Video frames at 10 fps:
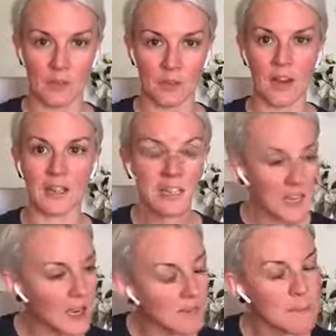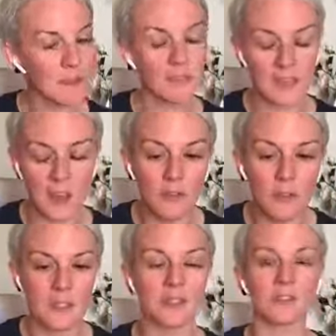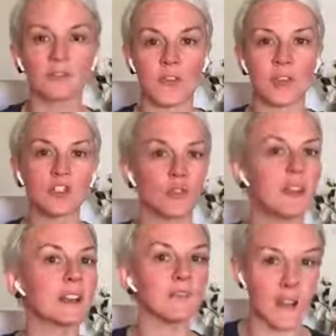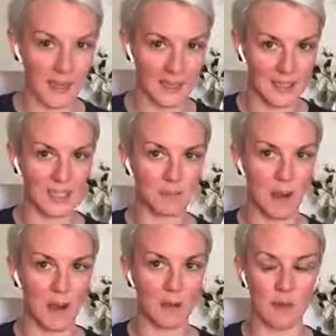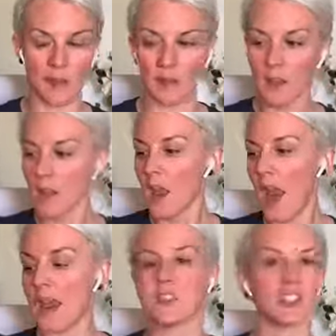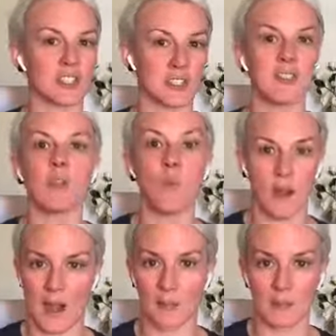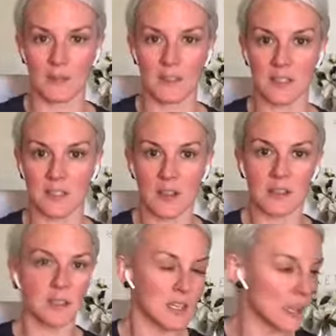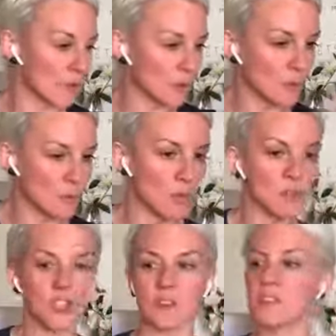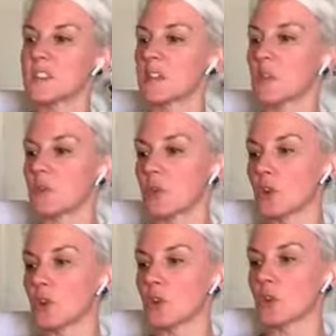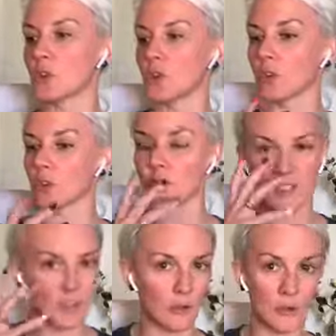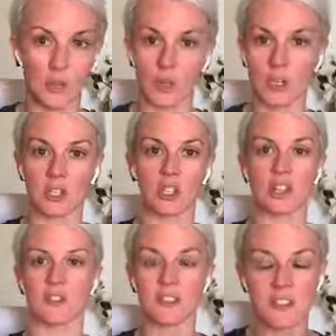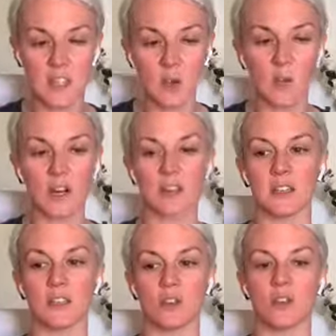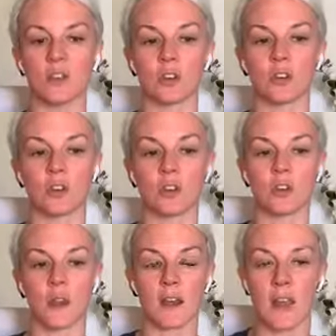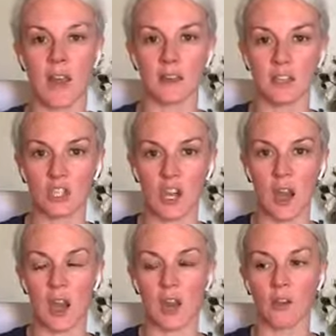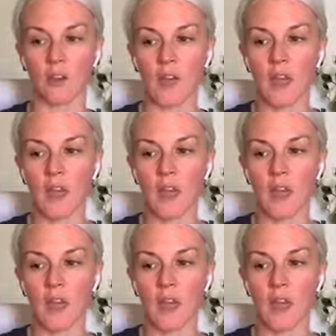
right? 10 minutes every single day, treat it like an experiment and just see what happens. See if your mood shifts, see if your your self-talk can shift, see what it is that you can do and, and achieve.